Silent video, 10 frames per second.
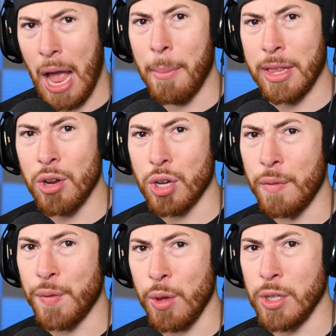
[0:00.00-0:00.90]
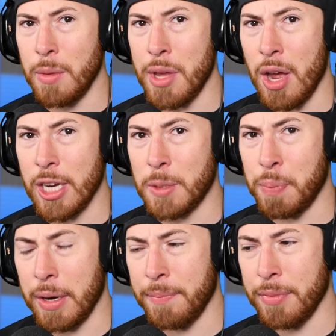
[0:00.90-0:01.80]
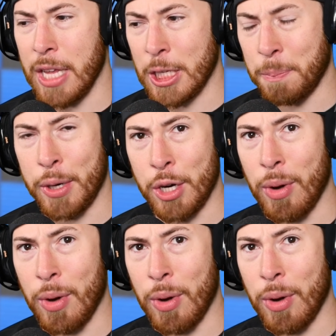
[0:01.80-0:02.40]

I'm a little confused, to be honest, but it's pretty